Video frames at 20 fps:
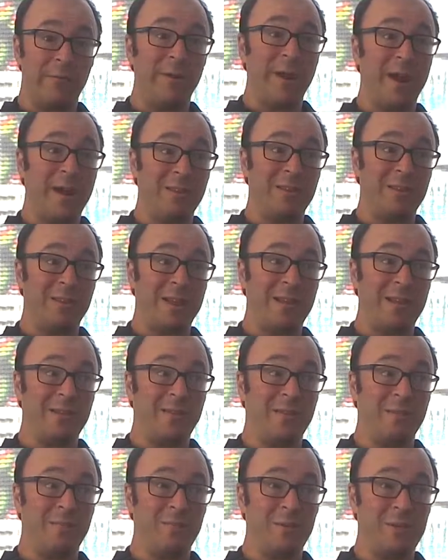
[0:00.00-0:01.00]
found that that
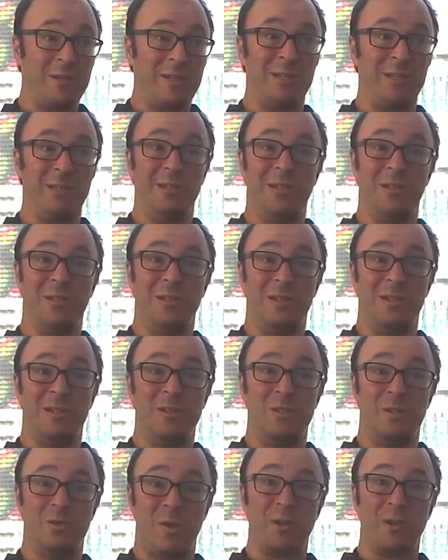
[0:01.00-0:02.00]
particular
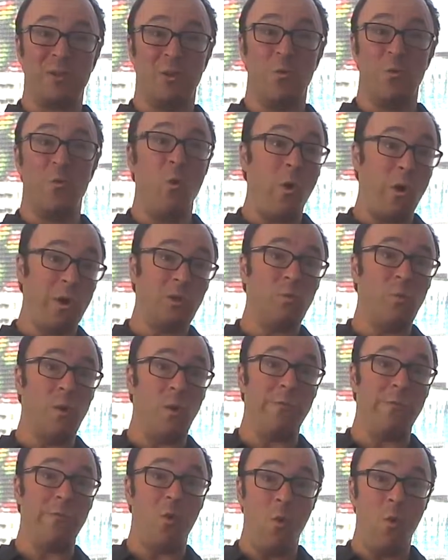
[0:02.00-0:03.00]
structure worked
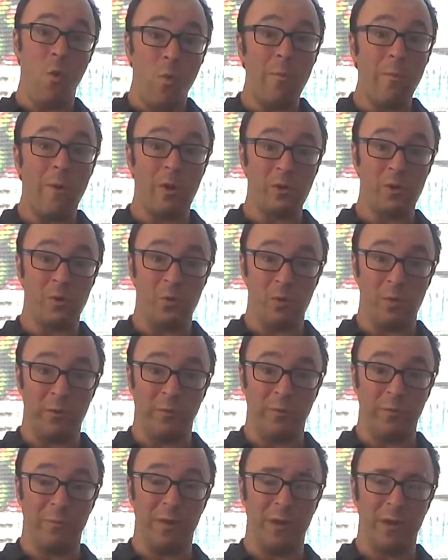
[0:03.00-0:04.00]
well for almost all of
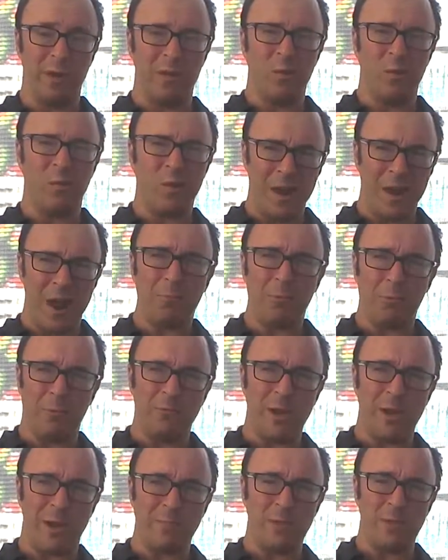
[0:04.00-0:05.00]
them. There were a couple of
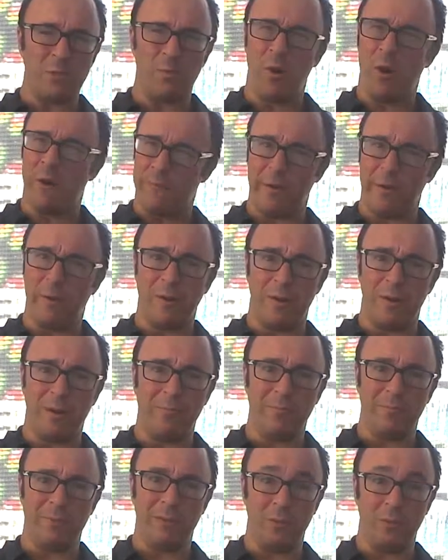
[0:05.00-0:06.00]
chapters where I varied it
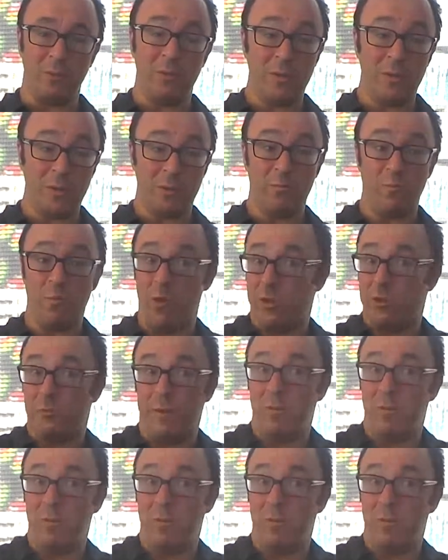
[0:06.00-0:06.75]
up a little because it worked